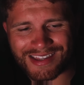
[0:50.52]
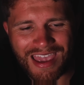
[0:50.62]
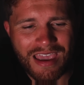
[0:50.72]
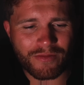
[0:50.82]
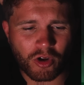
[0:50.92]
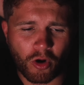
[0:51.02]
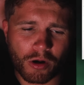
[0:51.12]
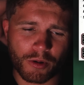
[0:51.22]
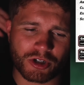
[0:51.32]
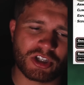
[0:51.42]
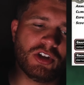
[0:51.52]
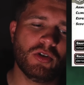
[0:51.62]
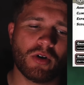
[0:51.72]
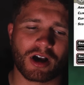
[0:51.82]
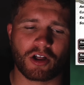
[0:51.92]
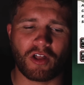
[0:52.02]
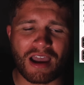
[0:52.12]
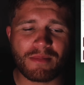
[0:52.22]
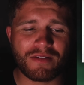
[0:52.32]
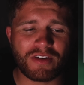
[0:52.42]
saves, armor 2, a
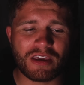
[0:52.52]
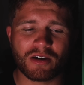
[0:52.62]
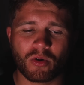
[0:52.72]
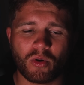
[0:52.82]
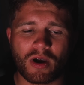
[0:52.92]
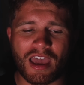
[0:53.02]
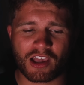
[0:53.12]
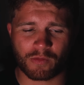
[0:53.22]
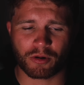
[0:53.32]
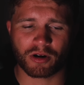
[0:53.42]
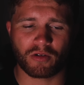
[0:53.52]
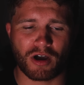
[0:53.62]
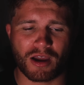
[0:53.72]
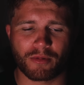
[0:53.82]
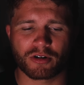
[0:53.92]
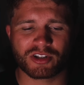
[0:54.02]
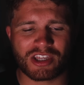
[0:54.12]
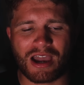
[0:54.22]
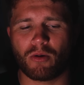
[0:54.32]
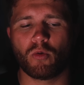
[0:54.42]
climbing vehicle, expert climber,
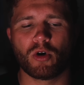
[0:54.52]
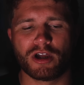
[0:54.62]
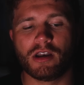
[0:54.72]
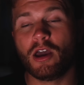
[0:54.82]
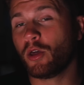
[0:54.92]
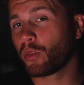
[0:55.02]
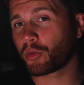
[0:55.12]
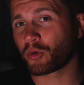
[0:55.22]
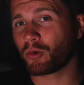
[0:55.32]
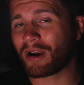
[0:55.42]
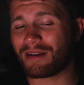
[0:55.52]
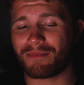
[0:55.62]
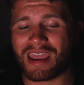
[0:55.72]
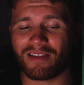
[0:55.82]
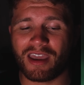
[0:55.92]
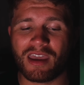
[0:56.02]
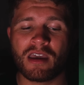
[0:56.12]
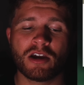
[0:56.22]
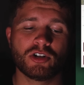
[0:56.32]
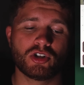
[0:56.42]
scout 1, 3 red in melee,
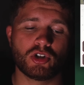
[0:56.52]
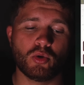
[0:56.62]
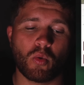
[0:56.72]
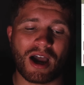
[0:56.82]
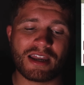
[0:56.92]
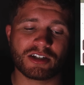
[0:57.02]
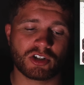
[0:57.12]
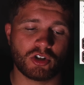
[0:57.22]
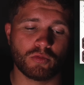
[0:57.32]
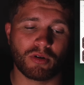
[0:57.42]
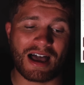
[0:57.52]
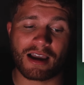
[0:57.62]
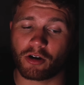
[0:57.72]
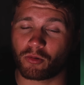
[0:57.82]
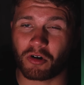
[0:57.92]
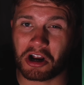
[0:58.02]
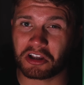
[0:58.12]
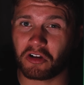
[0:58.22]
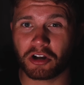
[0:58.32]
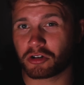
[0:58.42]
2 white, 2 black on a
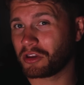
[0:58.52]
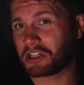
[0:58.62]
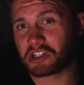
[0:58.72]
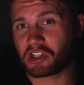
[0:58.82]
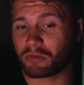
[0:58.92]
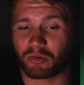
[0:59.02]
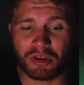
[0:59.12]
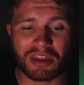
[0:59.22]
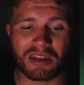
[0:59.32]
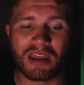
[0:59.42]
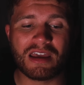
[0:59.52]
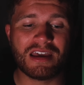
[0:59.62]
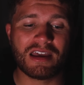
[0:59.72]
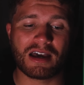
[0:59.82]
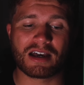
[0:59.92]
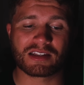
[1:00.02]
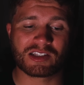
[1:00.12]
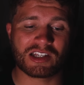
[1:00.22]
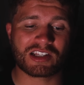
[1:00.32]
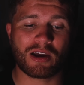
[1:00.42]
rocket launcher that just comes with it.
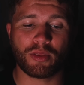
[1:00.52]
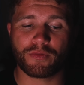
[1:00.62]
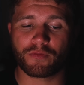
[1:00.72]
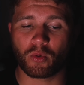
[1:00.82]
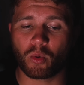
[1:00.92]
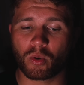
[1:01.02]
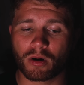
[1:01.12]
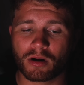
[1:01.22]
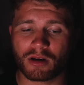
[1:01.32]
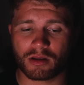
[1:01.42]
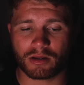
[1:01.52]
6 health for